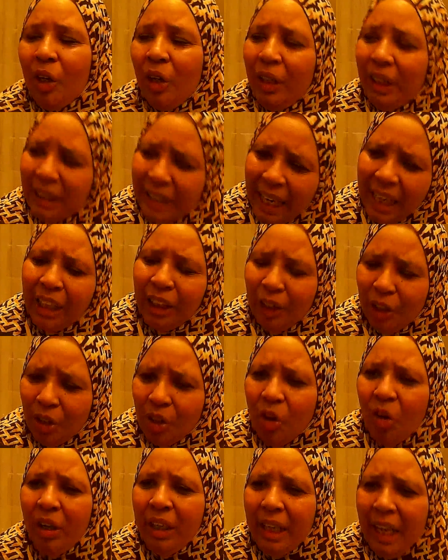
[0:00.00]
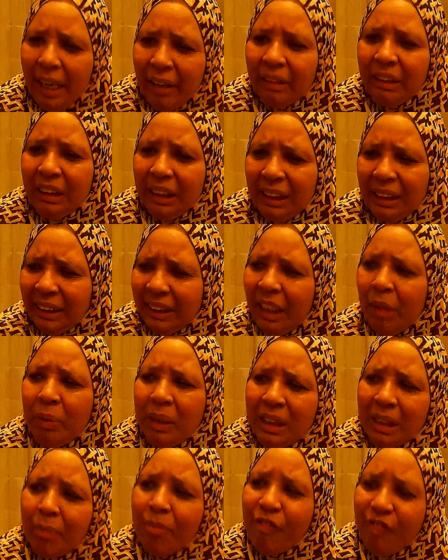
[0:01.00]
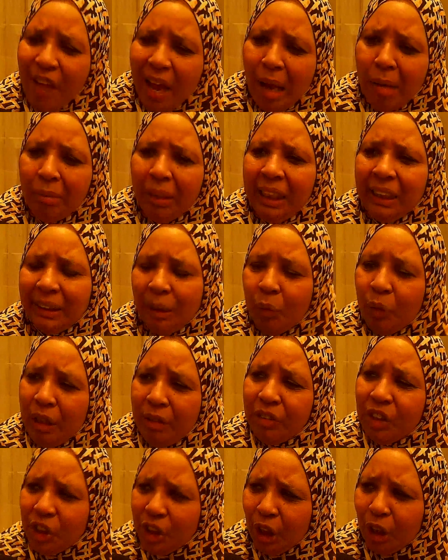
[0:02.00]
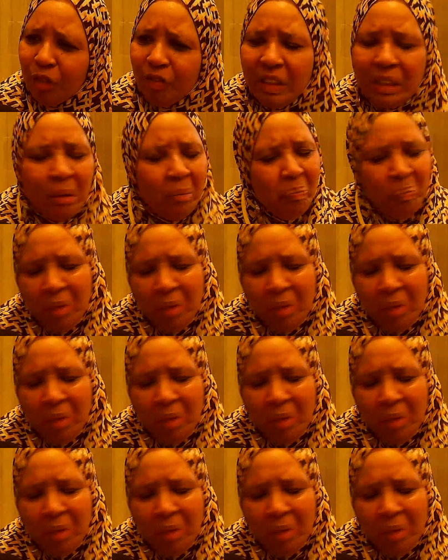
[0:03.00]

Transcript: take a look on there and just see what some families that we've serviced,